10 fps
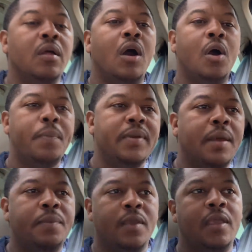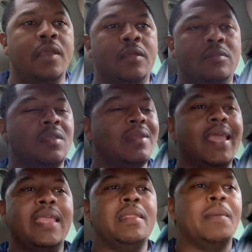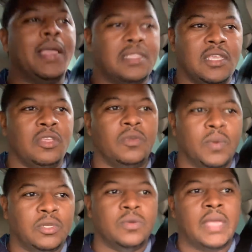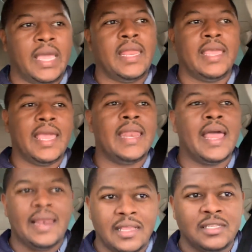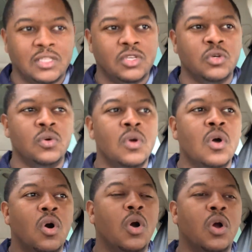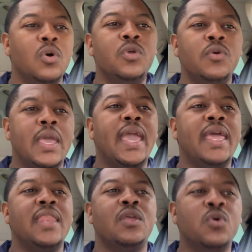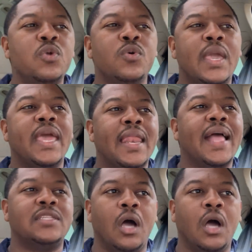open up your ears. Don't let anybody tell you what you can and cannot listen to, or who you can and who you cannot